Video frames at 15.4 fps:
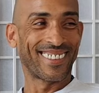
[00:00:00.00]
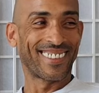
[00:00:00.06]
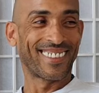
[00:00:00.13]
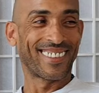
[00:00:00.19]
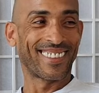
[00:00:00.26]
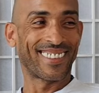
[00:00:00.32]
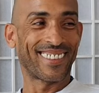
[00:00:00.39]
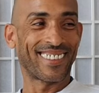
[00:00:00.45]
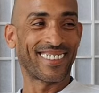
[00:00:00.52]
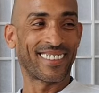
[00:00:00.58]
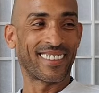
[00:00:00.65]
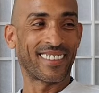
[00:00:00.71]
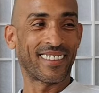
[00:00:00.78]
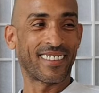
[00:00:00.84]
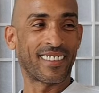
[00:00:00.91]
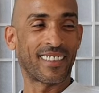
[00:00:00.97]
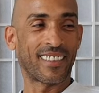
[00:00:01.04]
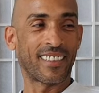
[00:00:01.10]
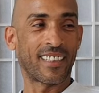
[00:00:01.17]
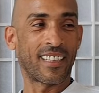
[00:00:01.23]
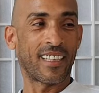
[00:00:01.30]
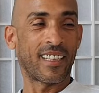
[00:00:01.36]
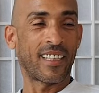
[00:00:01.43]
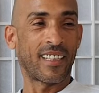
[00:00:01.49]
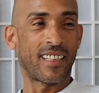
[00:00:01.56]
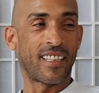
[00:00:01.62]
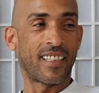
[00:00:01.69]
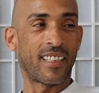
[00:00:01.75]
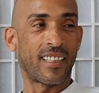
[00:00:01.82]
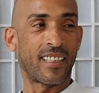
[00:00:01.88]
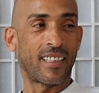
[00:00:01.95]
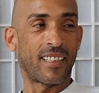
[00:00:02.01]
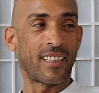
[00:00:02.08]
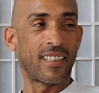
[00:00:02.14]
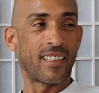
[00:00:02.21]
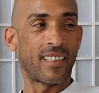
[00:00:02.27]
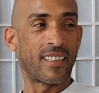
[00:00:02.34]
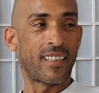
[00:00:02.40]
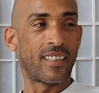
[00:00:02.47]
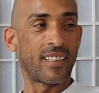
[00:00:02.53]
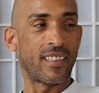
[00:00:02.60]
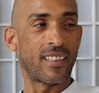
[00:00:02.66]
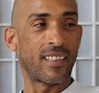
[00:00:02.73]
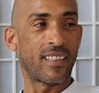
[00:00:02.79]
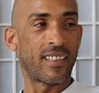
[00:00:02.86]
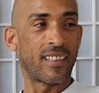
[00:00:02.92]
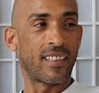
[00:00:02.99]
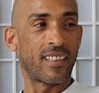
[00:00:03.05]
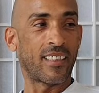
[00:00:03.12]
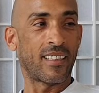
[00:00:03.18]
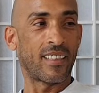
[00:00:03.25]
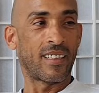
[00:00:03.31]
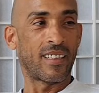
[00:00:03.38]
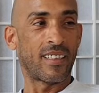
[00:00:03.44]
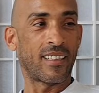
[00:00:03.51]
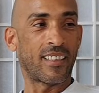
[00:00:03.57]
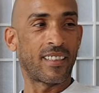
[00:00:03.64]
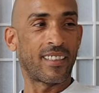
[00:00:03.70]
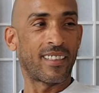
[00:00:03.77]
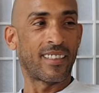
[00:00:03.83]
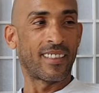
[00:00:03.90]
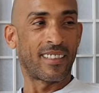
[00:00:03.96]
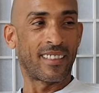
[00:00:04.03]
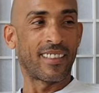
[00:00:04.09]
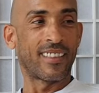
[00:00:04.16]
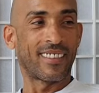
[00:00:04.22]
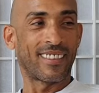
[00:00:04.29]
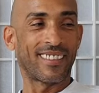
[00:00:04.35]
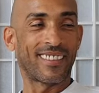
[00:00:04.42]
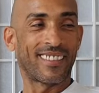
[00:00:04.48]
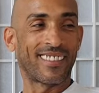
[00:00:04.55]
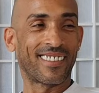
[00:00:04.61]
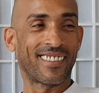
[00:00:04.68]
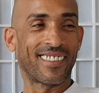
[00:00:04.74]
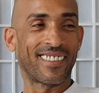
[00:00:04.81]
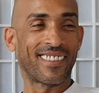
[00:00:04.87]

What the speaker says: The person shown says nothing.